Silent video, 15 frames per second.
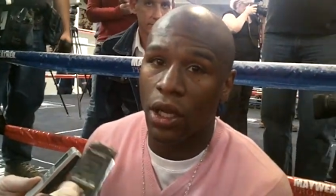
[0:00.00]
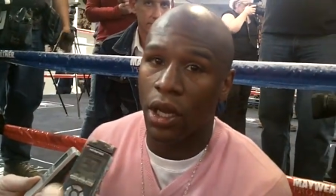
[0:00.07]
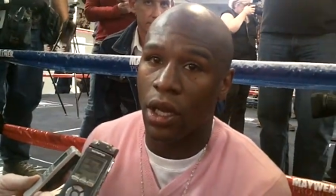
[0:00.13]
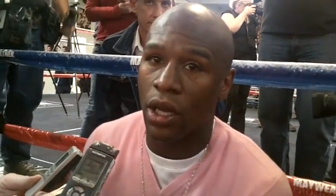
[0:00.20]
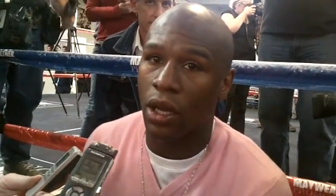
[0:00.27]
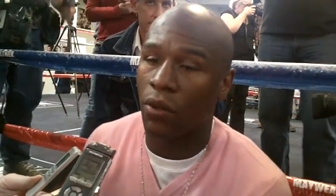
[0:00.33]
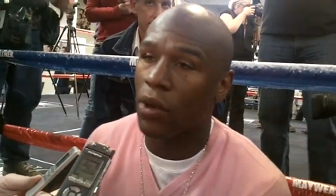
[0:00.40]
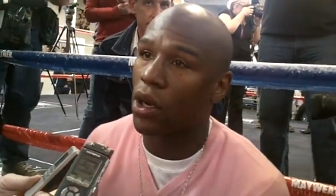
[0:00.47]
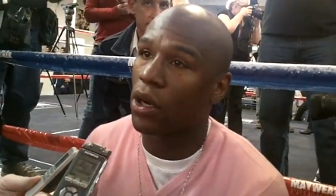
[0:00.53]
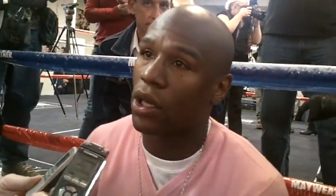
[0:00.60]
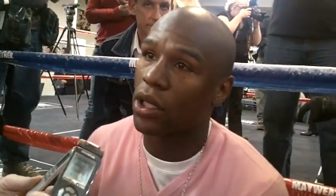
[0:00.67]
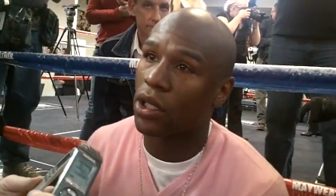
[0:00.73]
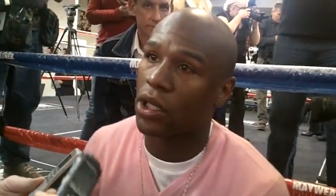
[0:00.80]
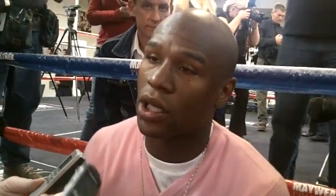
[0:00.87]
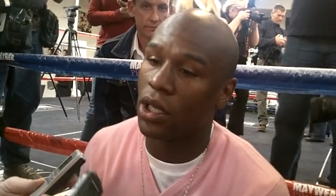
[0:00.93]
And we're going
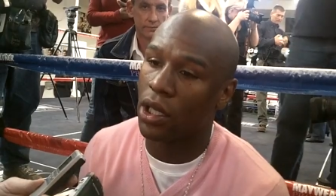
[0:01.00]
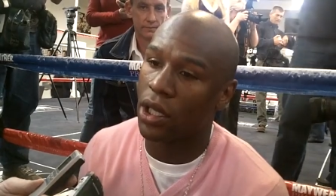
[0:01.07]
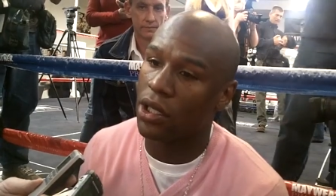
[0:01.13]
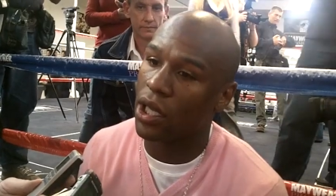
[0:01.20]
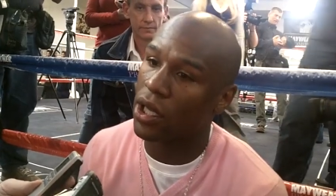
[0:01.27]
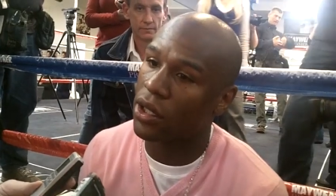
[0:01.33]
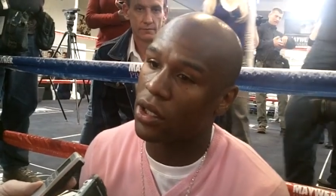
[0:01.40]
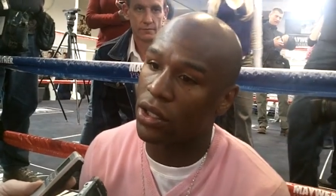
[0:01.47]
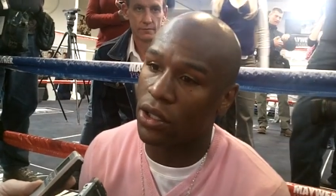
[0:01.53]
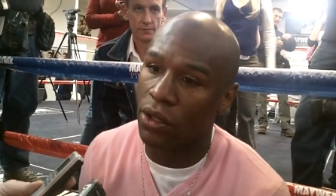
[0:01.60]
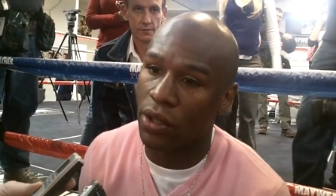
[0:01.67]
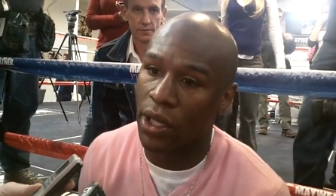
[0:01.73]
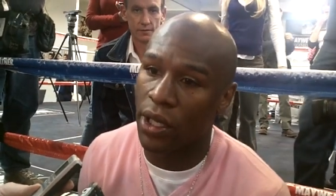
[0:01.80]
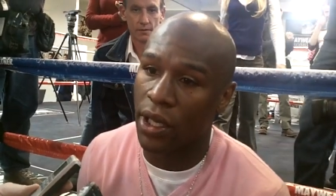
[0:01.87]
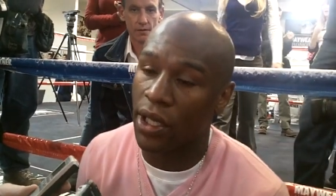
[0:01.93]
to continue to
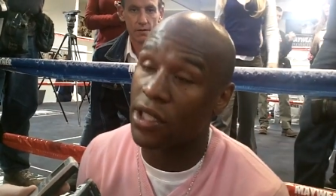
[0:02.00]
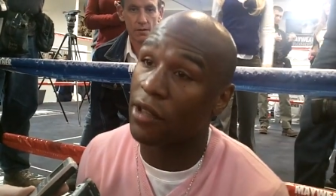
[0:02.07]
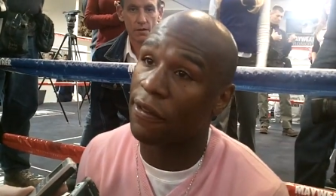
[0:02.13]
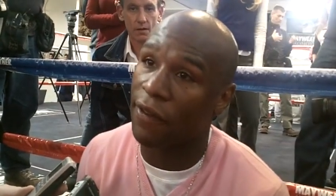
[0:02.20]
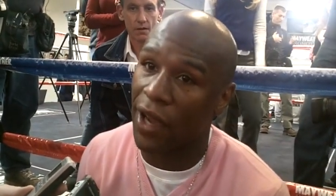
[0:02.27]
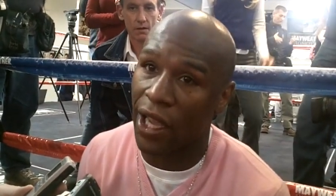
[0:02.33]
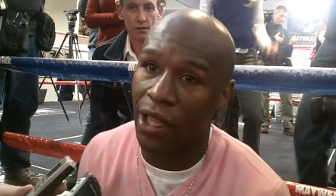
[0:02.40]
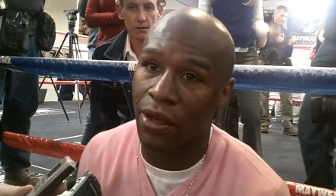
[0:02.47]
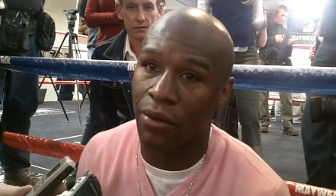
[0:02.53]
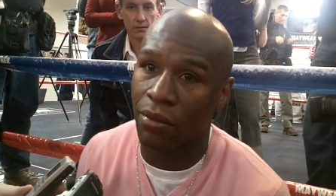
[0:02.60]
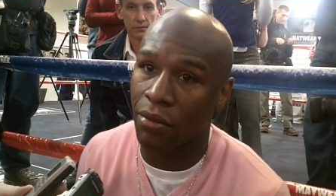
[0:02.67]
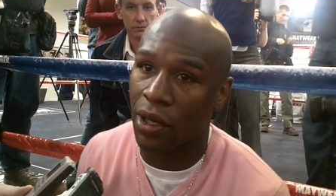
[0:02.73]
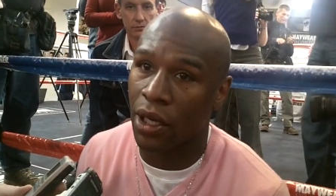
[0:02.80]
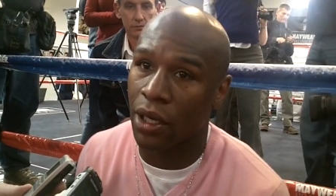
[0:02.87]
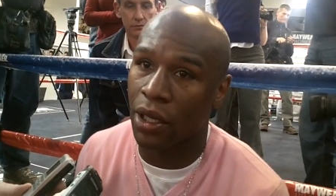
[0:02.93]
do it. It's a fight,
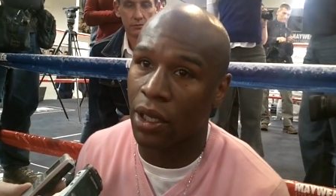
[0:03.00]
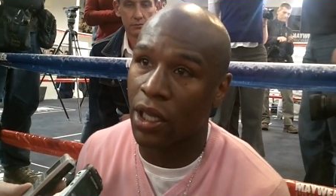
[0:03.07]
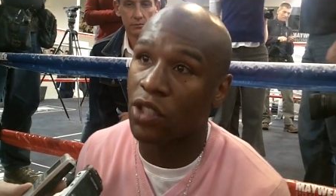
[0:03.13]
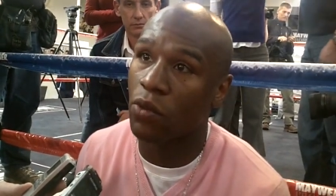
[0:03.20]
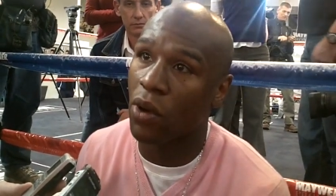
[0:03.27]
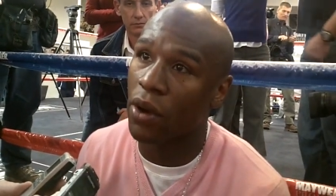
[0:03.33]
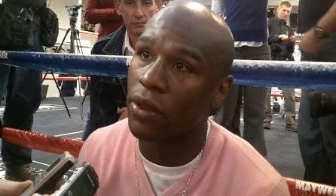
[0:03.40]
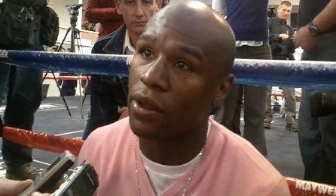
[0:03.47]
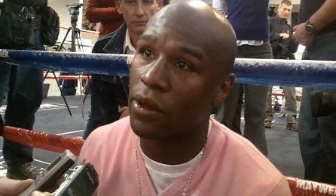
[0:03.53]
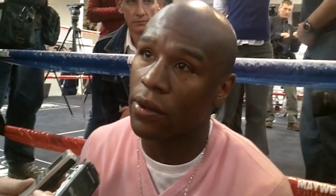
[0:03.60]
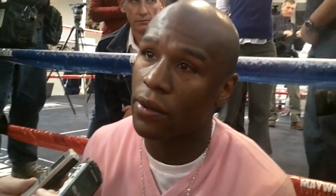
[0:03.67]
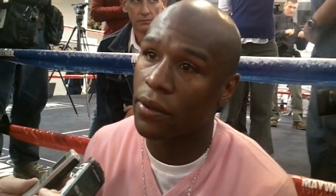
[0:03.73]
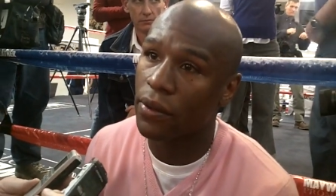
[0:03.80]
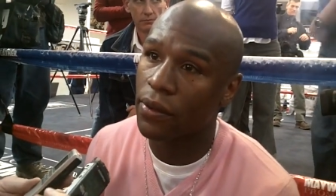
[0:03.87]
but it's worth it.